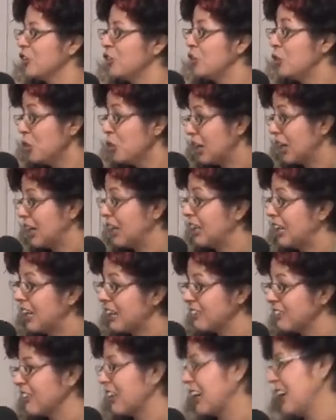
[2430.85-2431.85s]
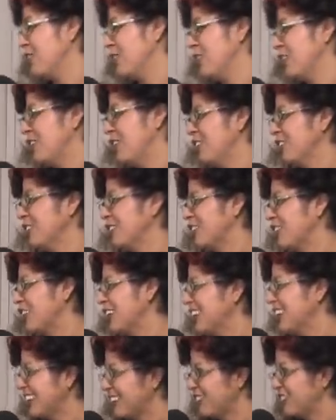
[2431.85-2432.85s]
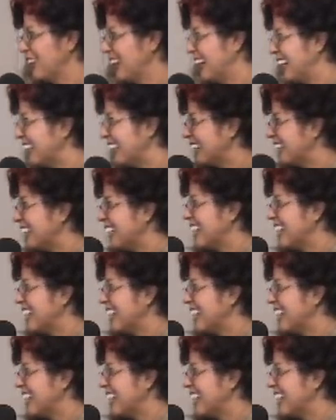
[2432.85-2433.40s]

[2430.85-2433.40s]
You got actually, I don't know how old you are, but